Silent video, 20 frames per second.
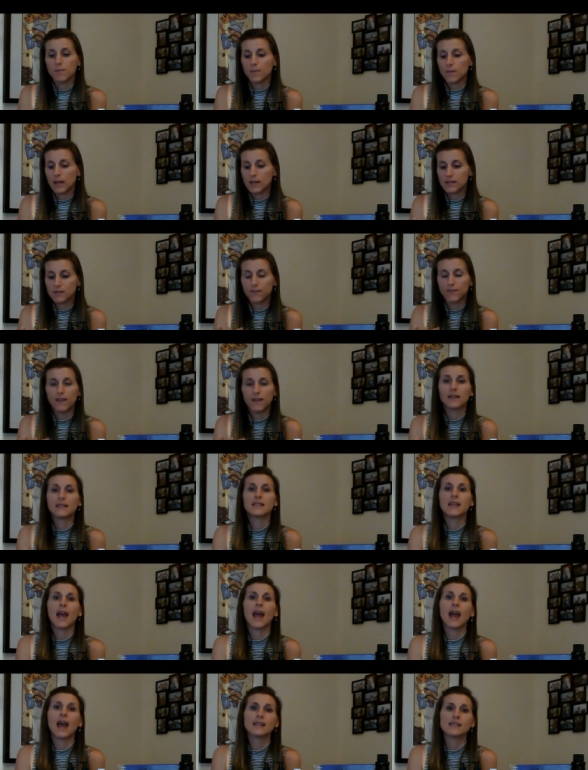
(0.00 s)
it's a
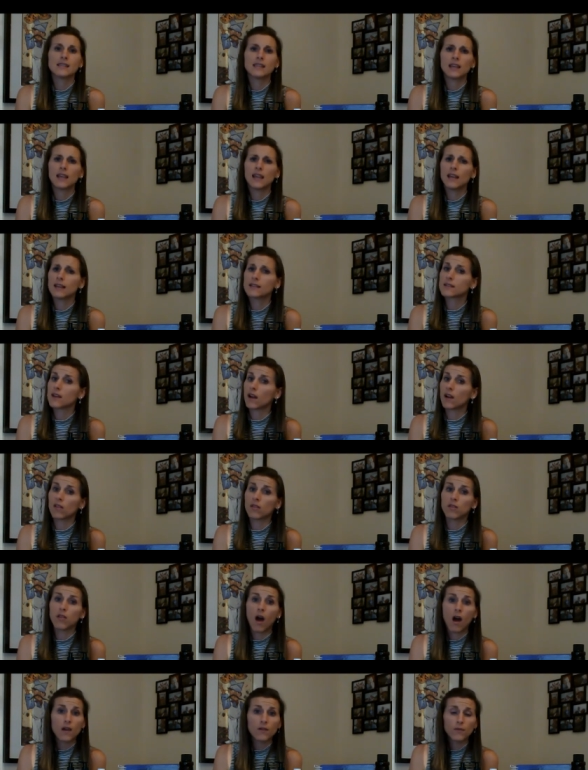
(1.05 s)
fantastic kit. It's got a
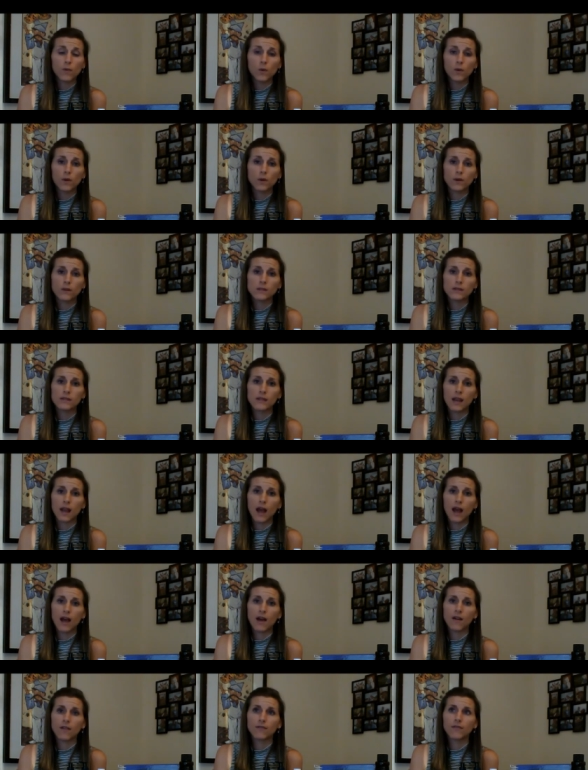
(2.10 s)
lot of oils that
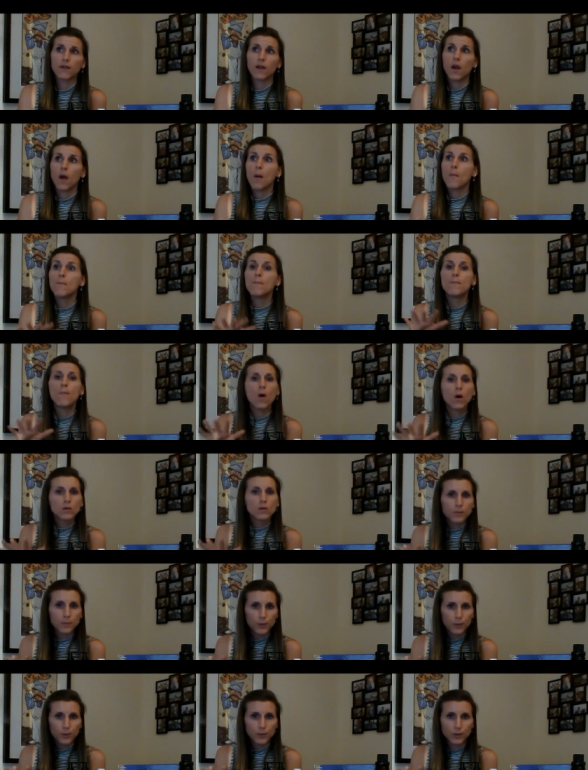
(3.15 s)
have
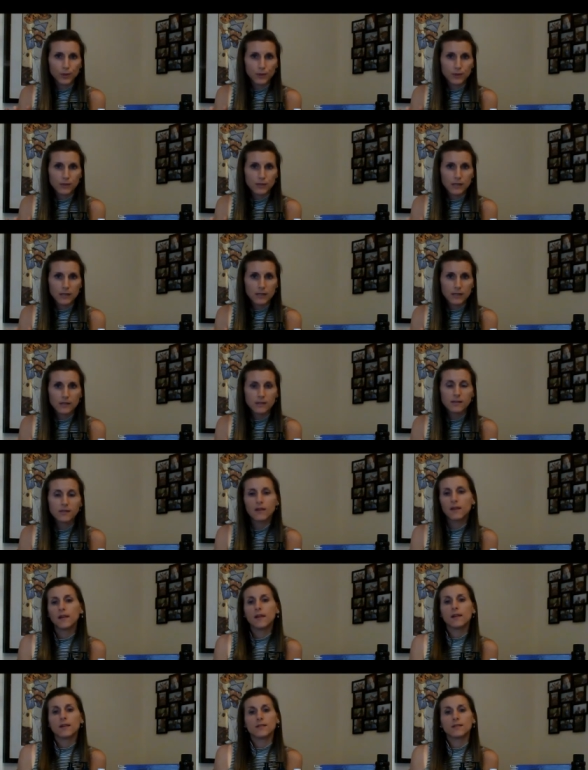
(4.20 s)
multiple uses.
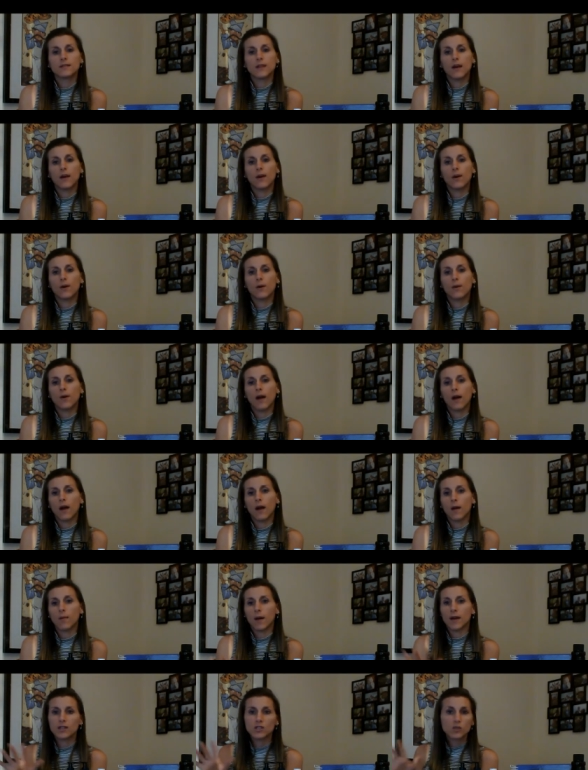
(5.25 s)
So
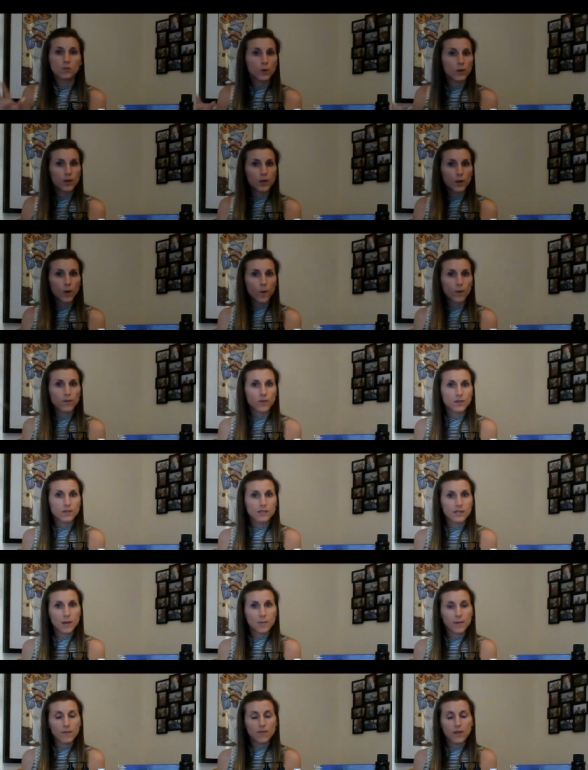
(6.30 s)
I just wanted to go over
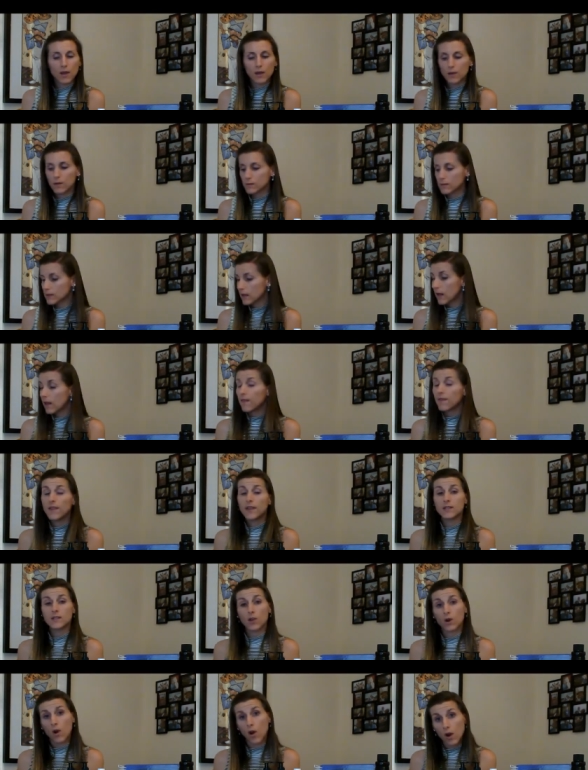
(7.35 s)
some of those.
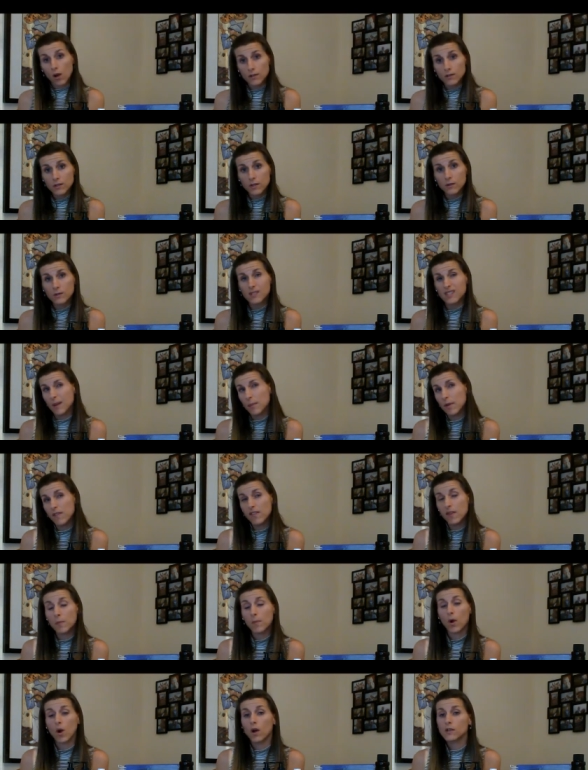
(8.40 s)
These are also, some of
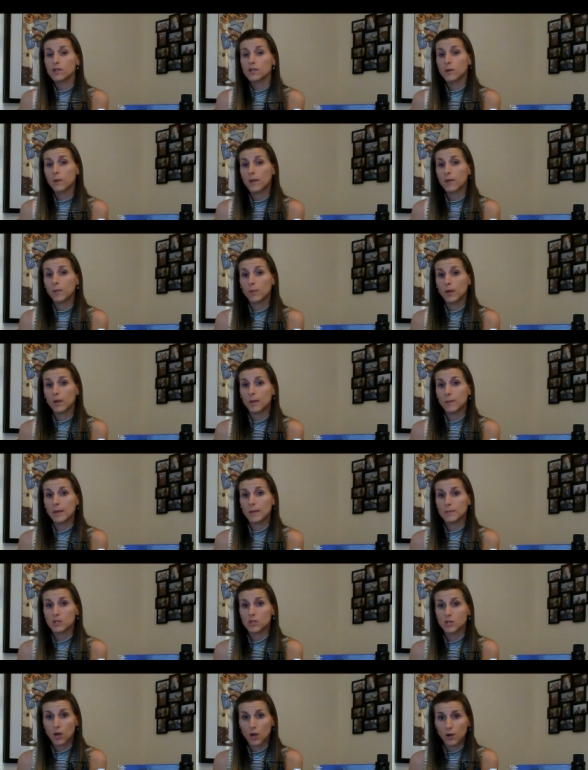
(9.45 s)
them are also in the Premium
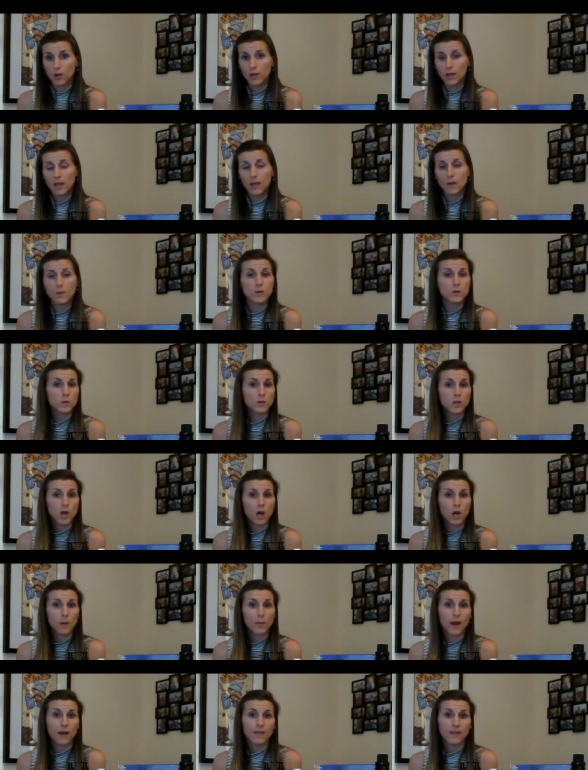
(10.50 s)
Starter Kit, which we'll talk
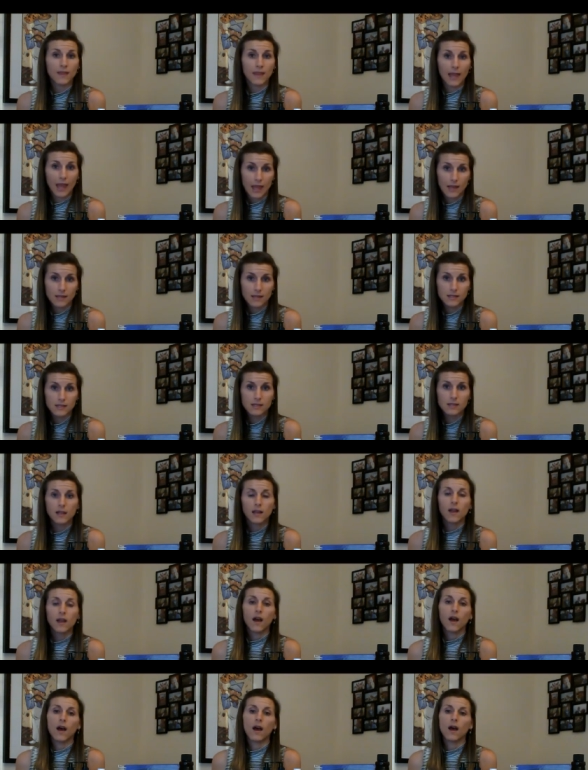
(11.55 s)
about at the end
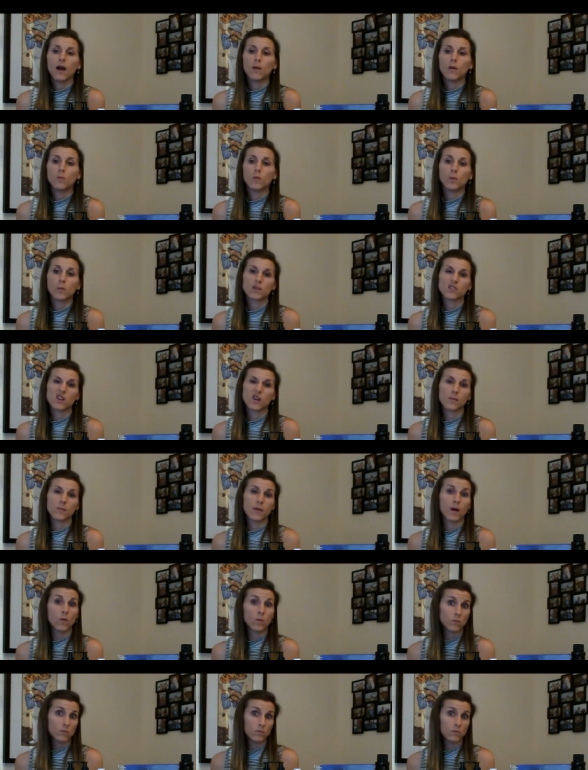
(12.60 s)
when we're talking about